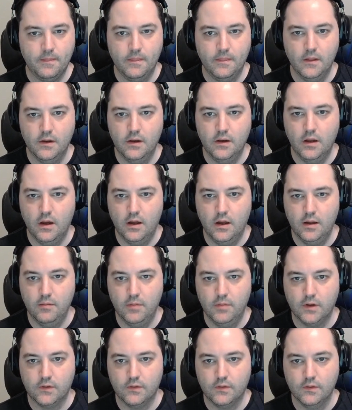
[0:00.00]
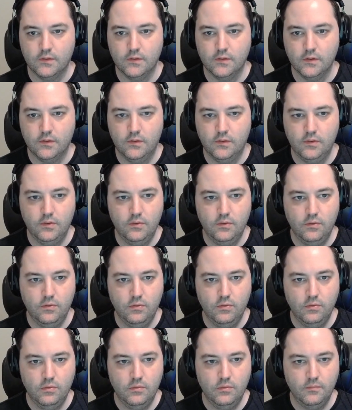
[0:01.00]
The 9 makes this a
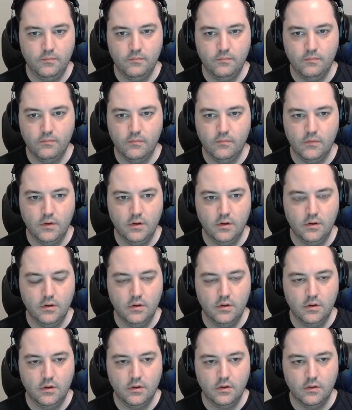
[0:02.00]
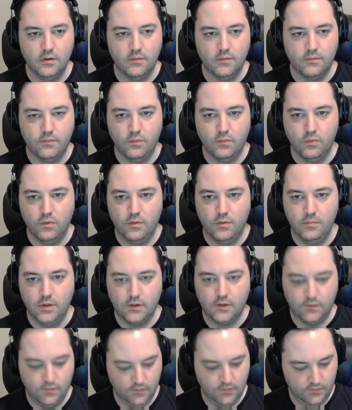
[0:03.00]
2. The 4
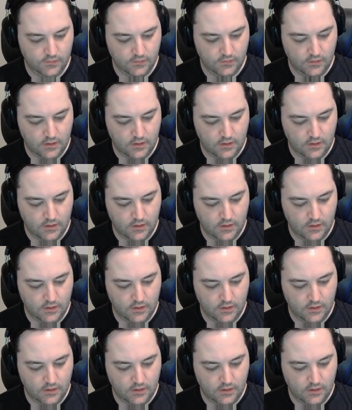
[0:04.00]
makes this a